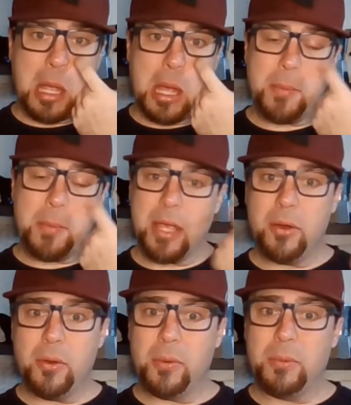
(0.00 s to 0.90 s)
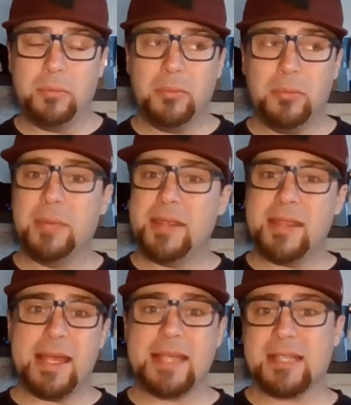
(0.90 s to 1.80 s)
on my own, maybe in
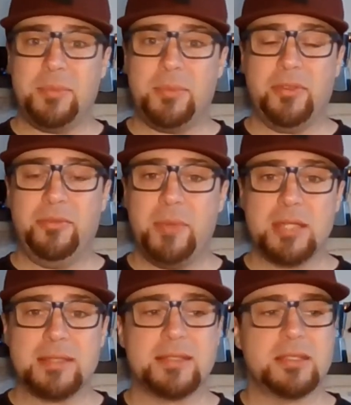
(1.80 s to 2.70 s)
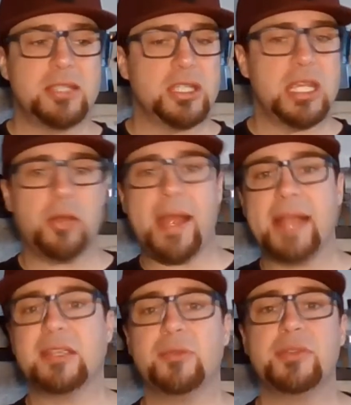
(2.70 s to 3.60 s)
the last couple of months, just
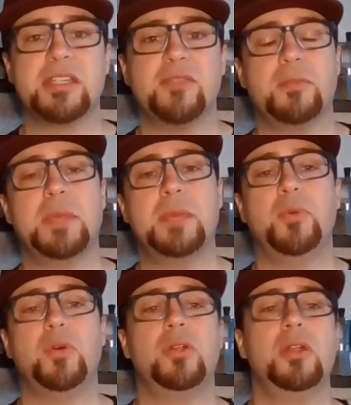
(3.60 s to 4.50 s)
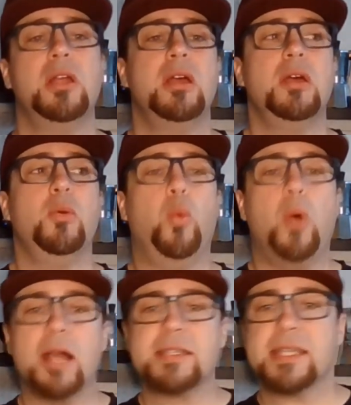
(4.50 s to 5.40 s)
interacting with different people,
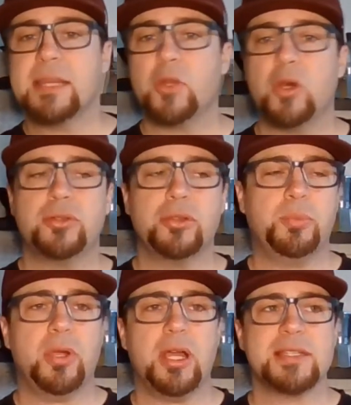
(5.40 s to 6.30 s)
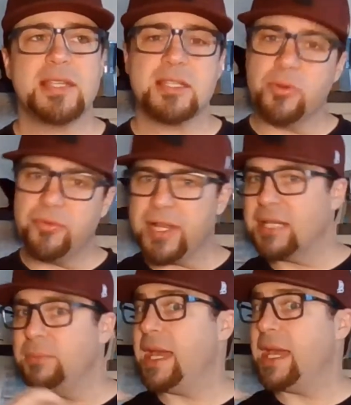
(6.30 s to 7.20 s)
watching them go through the process,
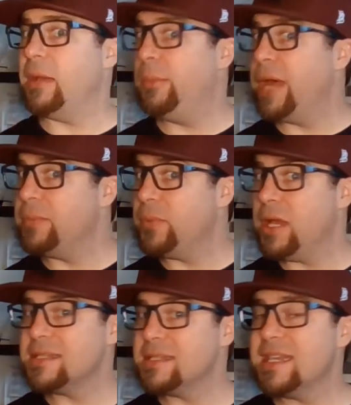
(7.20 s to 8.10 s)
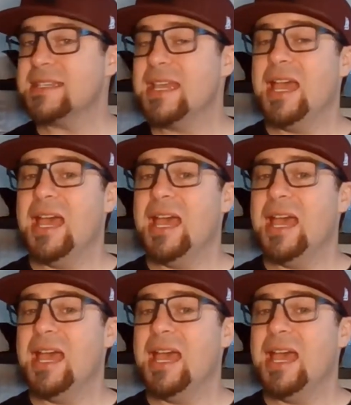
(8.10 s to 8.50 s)
reflecting back on my process.